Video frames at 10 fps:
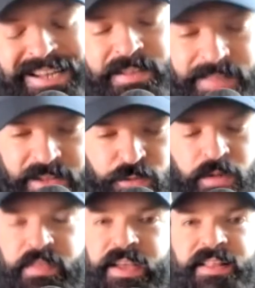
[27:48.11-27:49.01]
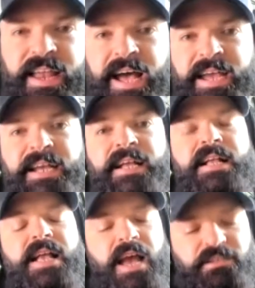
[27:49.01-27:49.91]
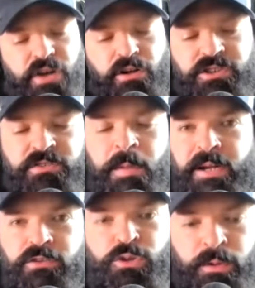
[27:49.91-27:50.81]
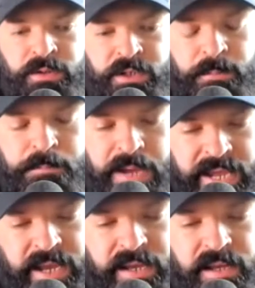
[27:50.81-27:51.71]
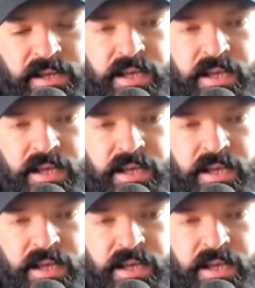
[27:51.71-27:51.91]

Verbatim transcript: And I think that's one thing that I, as harsh as Michael Jordan could be,